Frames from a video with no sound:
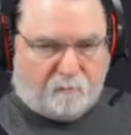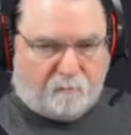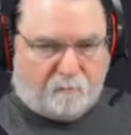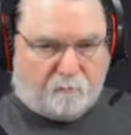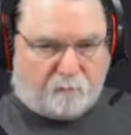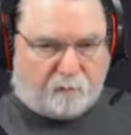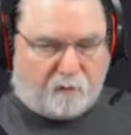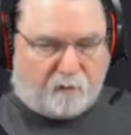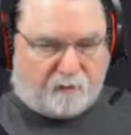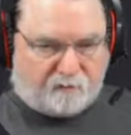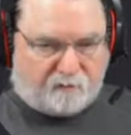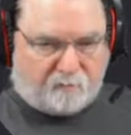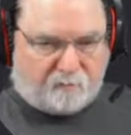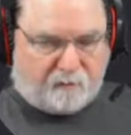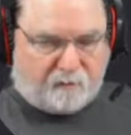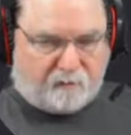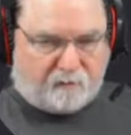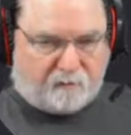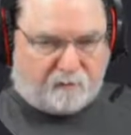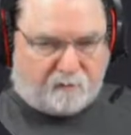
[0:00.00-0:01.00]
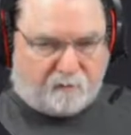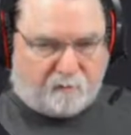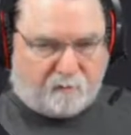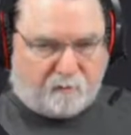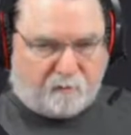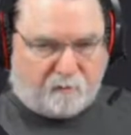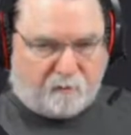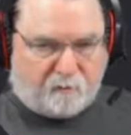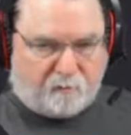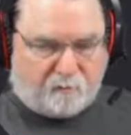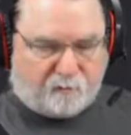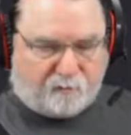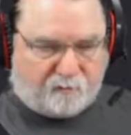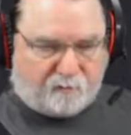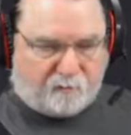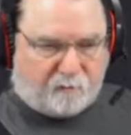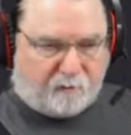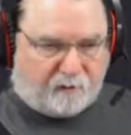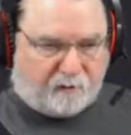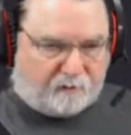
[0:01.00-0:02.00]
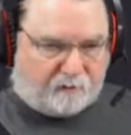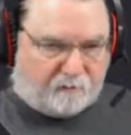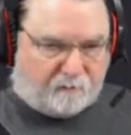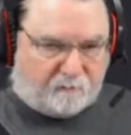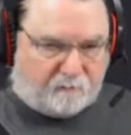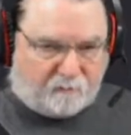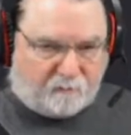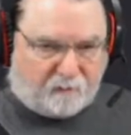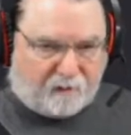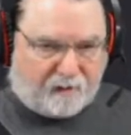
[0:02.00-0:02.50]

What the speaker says: prospect or perspective or